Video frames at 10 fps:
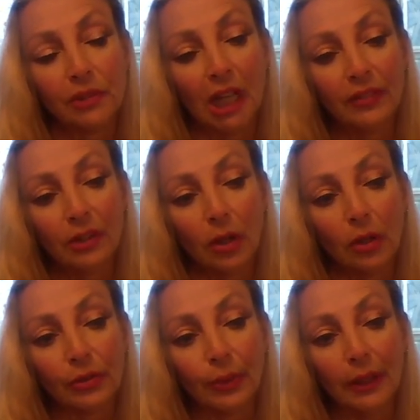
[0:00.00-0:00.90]
David
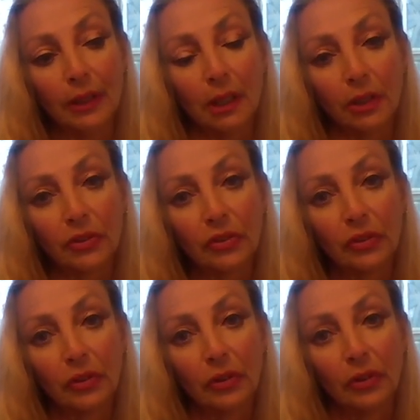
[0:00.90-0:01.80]
called threatening us
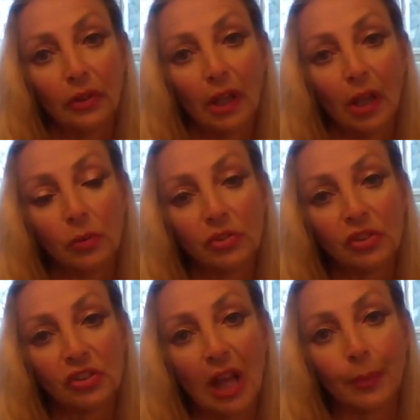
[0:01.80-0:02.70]
and was
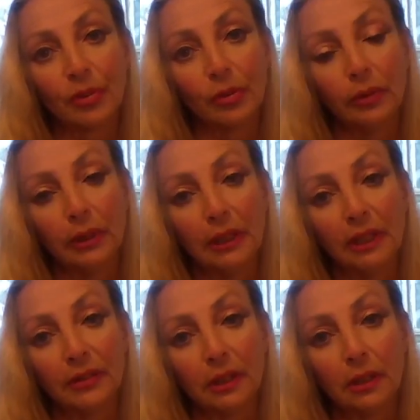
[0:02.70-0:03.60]
just absolutely
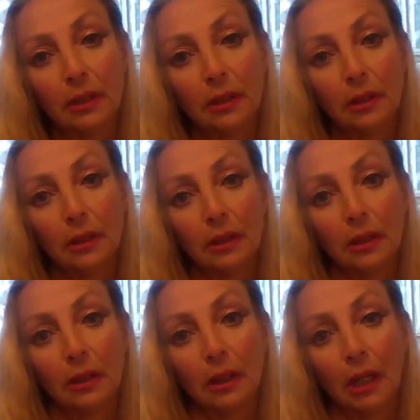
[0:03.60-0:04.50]
livid.
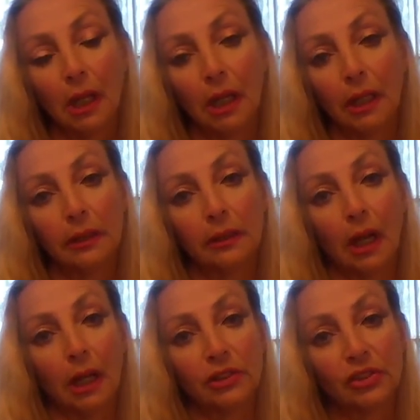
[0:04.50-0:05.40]
And
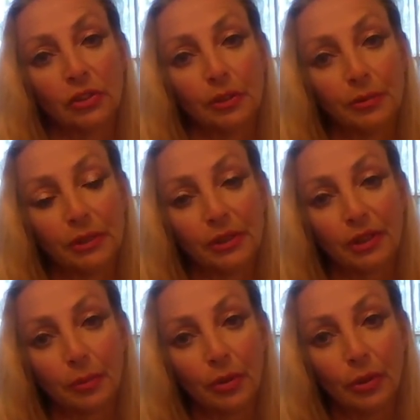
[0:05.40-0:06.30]
I just told him, well, the
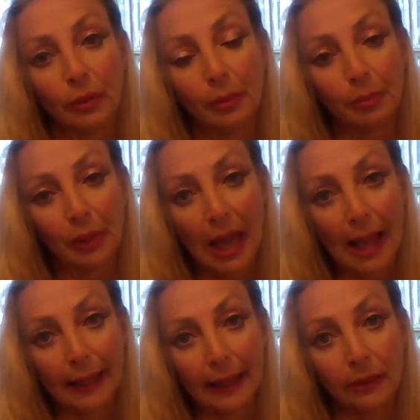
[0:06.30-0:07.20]
computer went
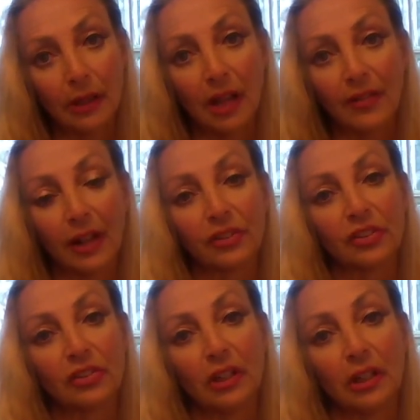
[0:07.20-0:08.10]
black. I don't have
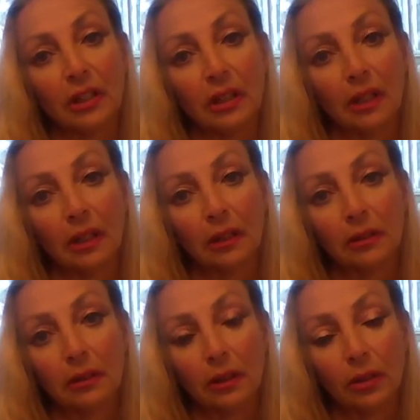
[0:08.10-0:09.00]
access to
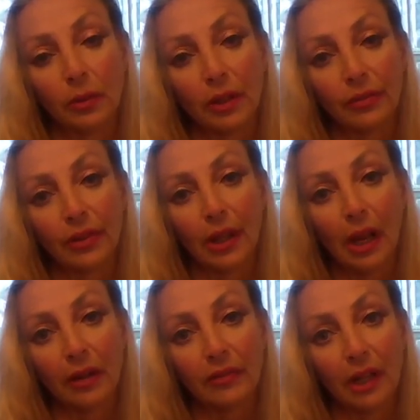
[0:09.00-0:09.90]
anything. Whatever they
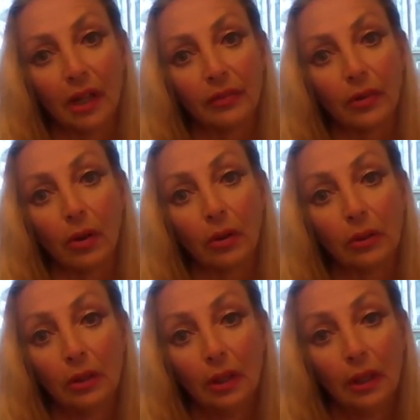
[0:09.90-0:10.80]
have it
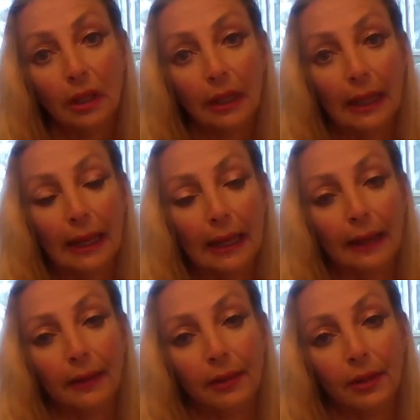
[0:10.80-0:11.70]
all.
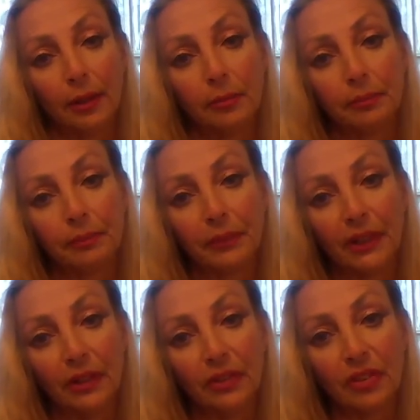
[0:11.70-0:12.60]
And
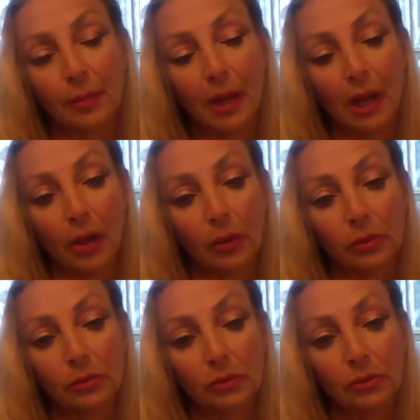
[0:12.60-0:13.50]
he
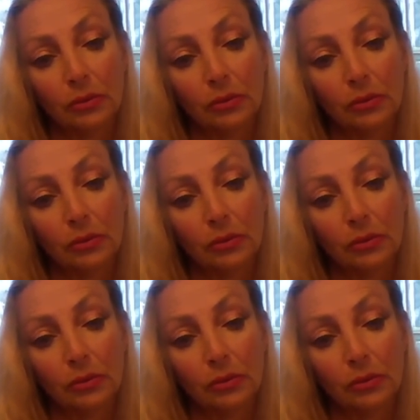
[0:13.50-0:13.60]
somehow